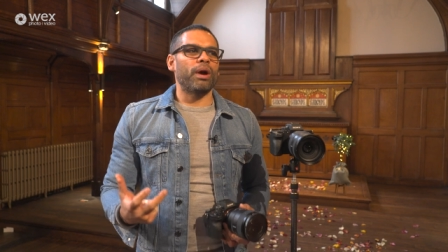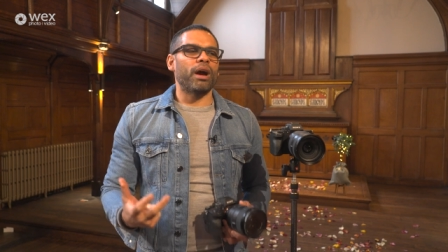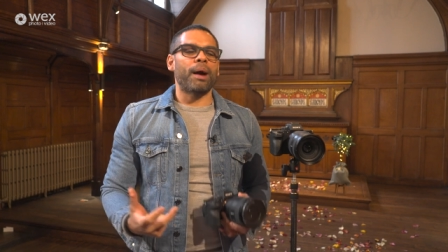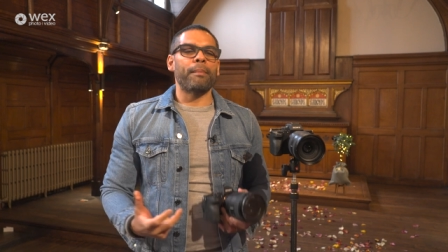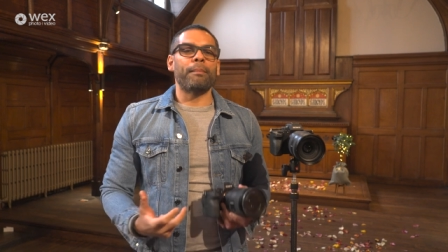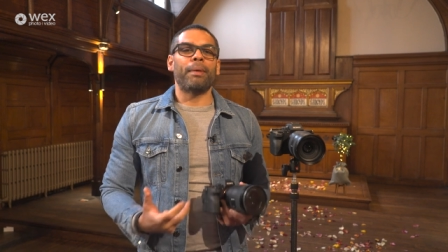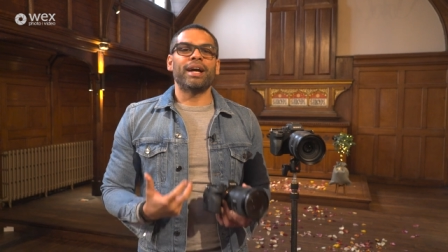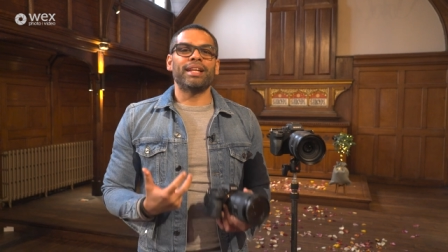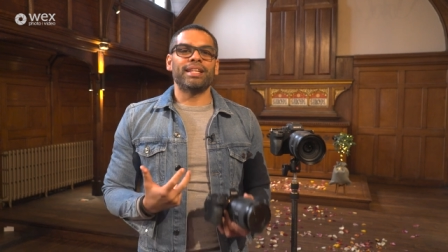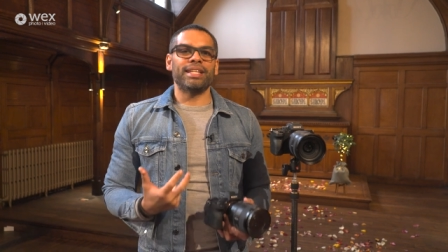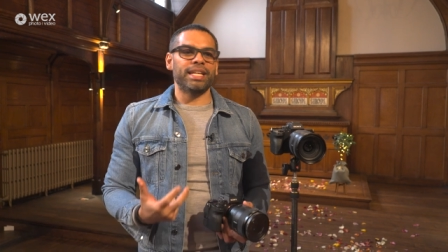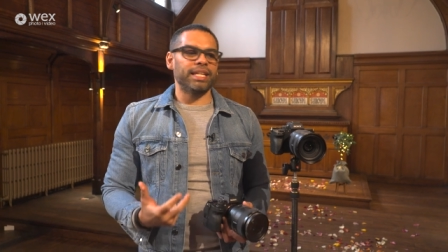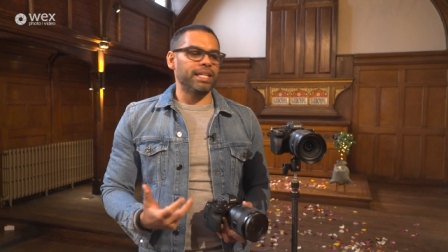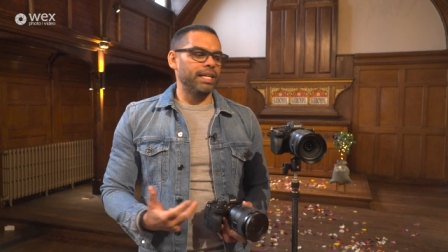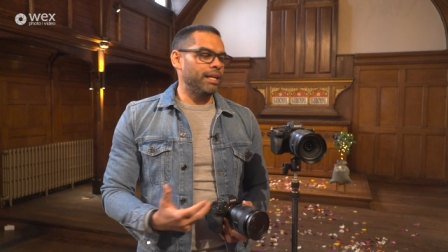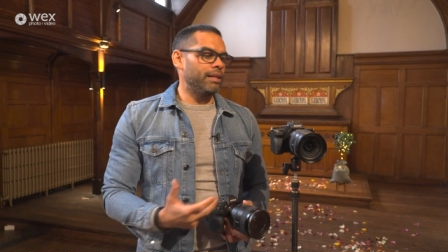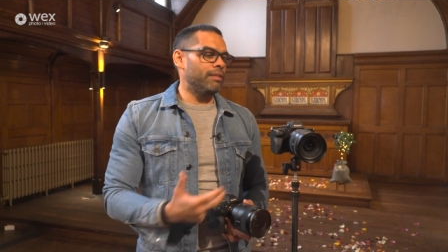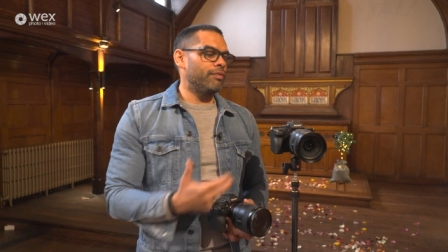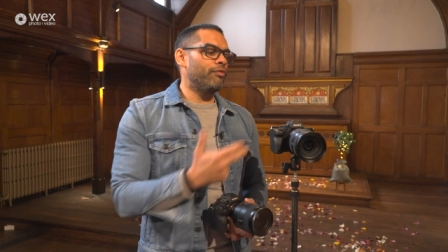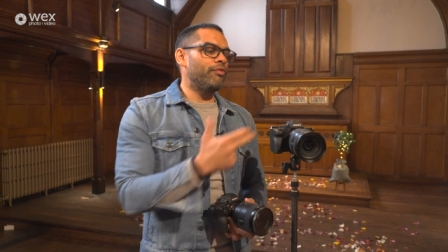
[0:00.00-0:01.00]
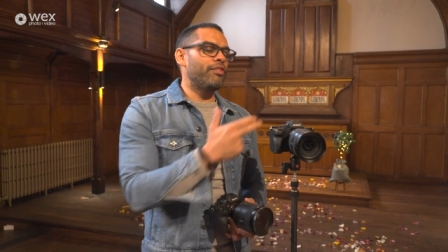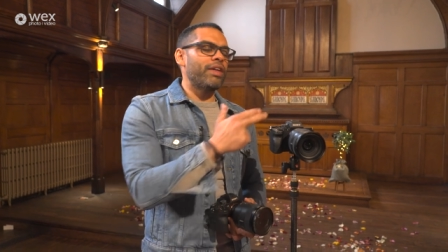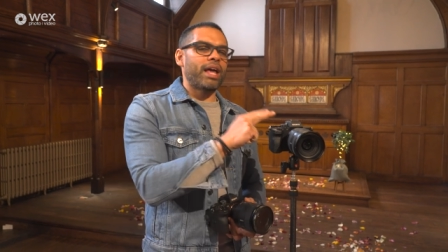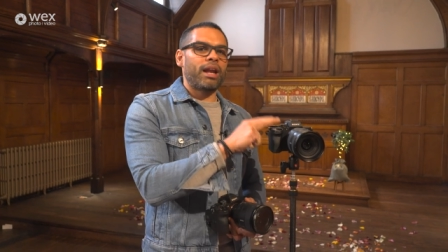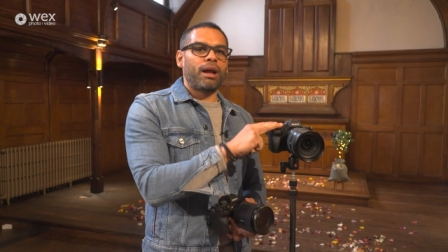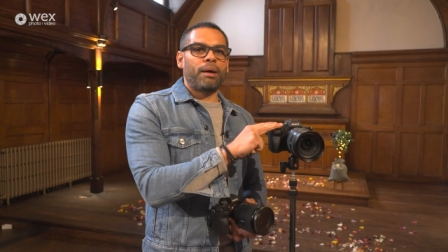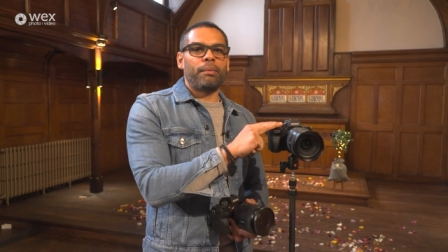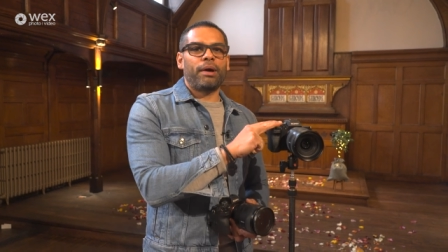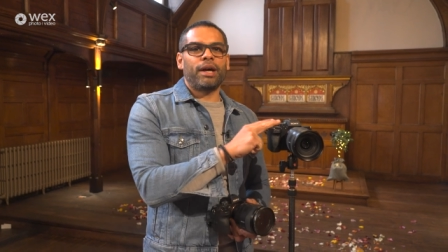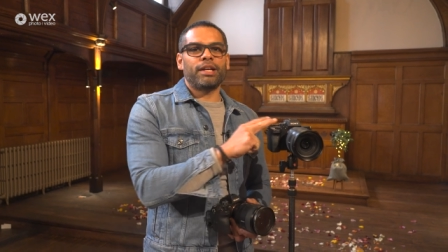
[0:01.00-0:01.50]
where I might need it,
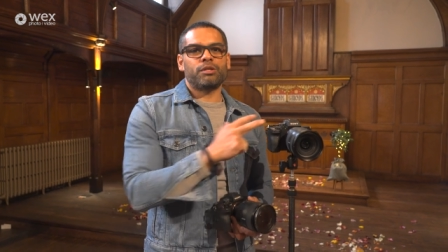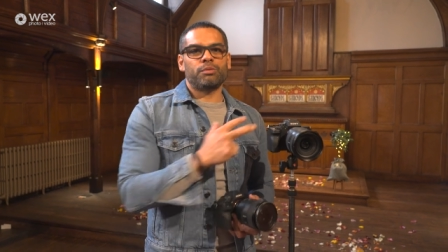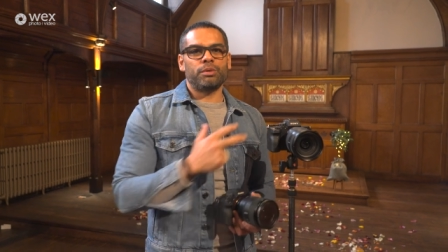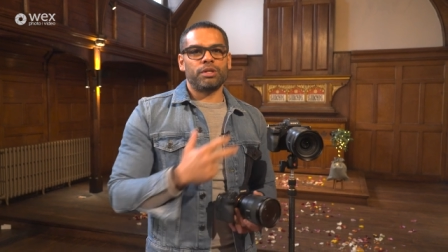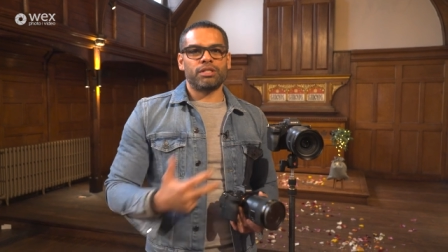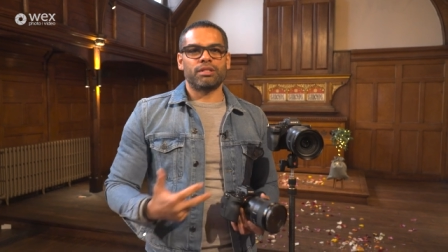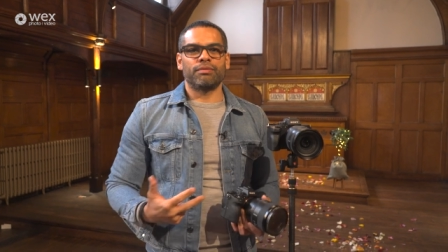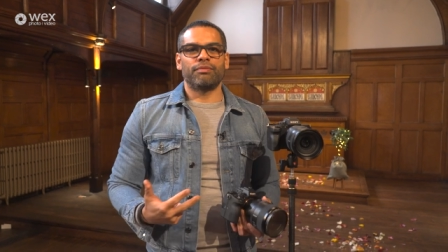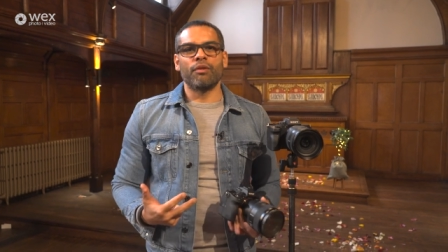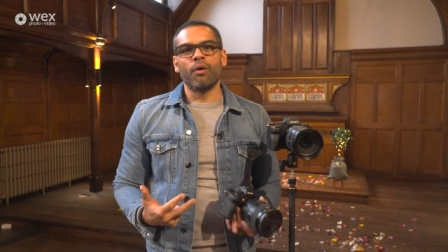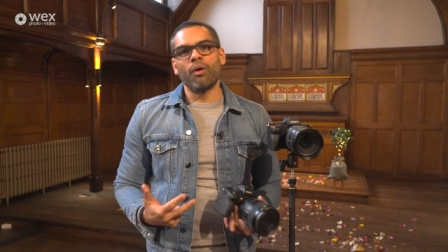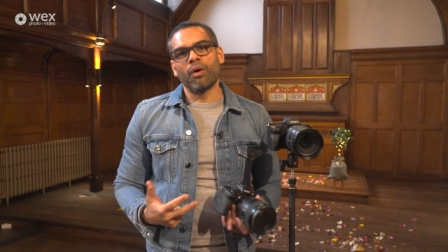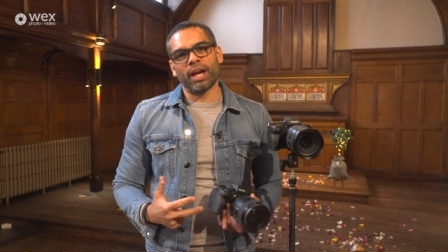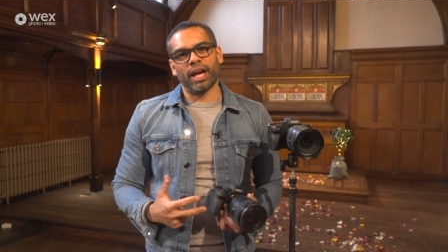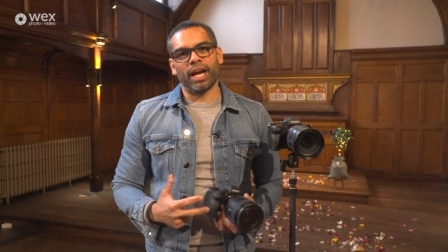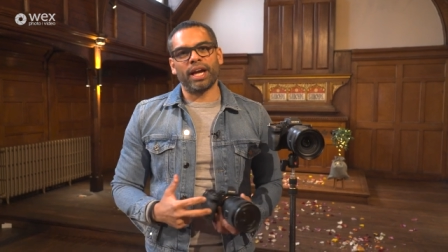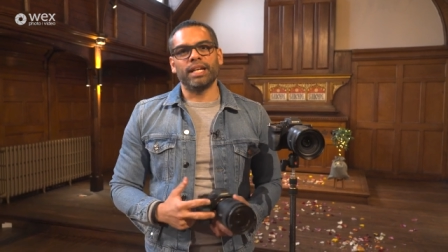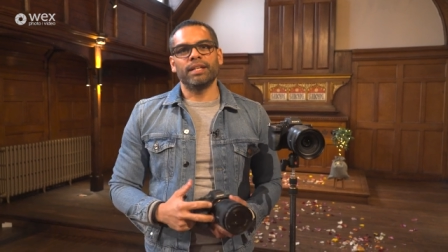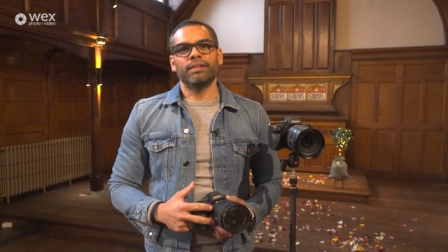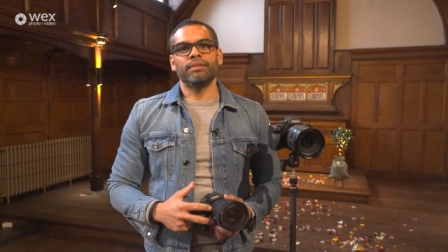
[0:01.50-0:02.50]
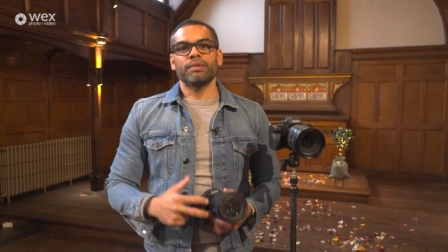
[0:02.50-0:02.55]
then I might switch to 4K.